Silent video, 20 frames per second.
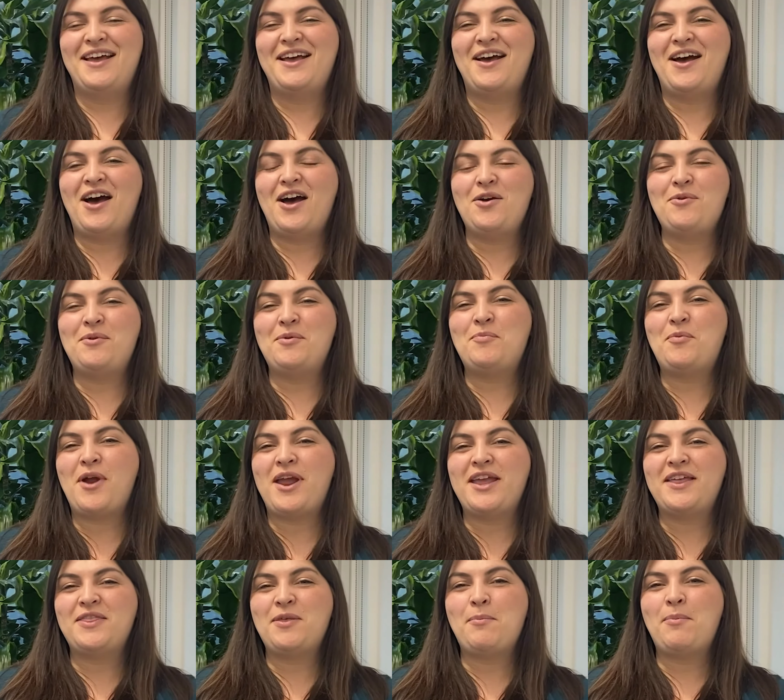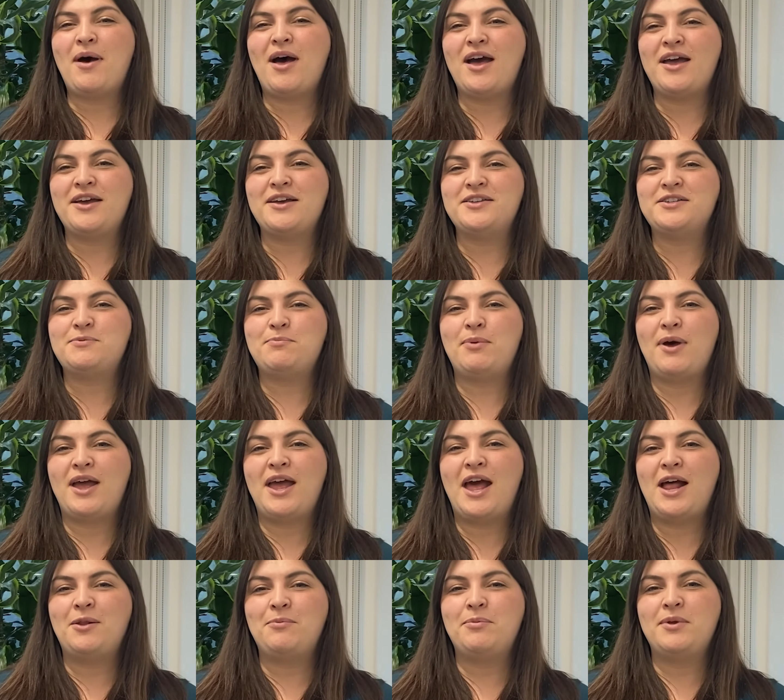I will break the bias by
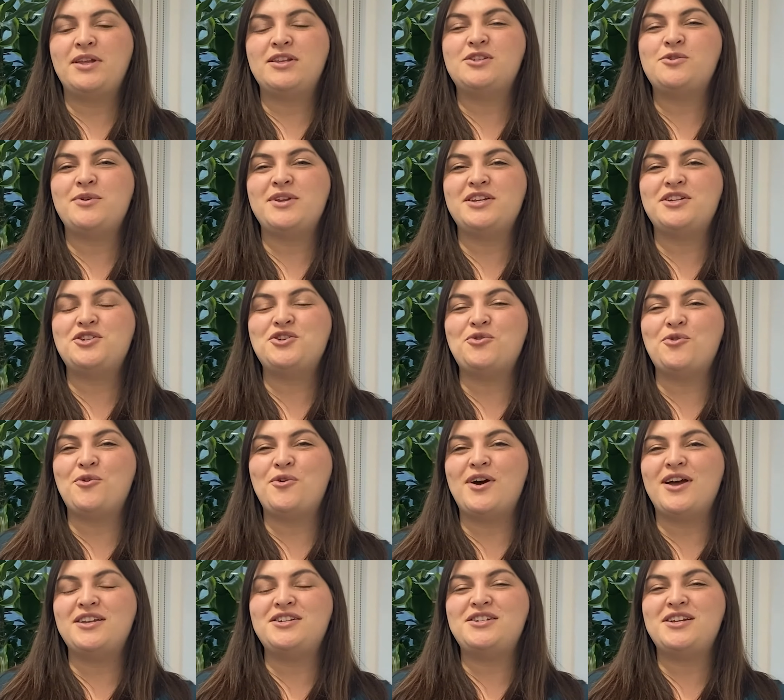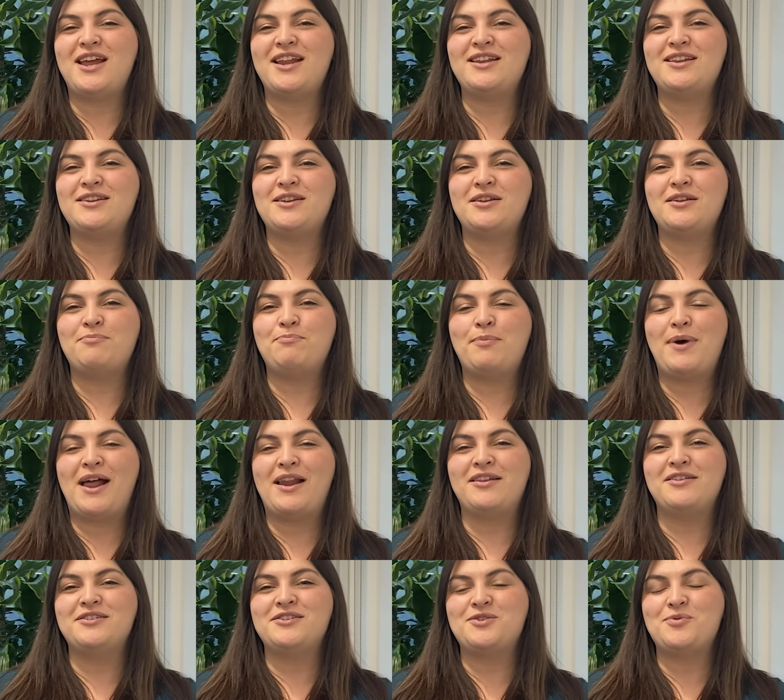helping to ensure a
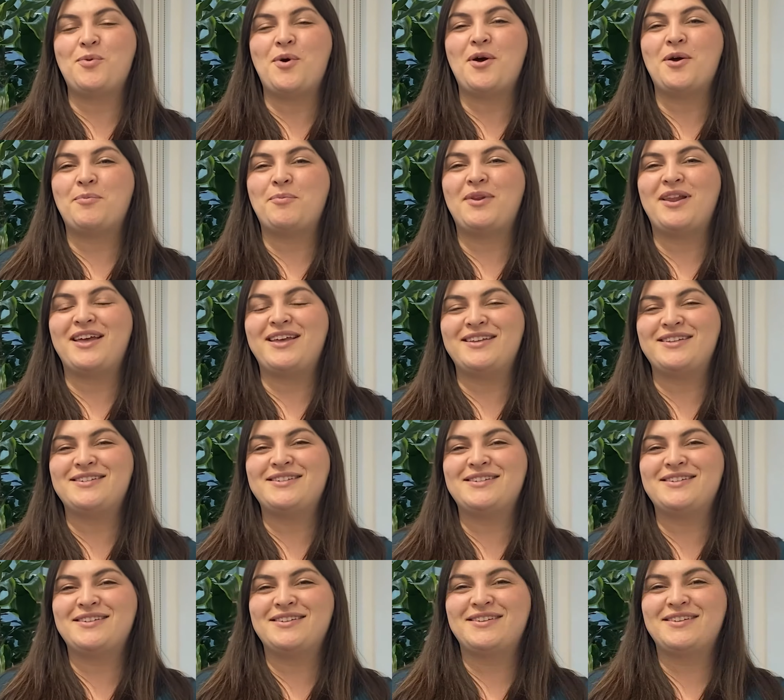gender-balanced workplace.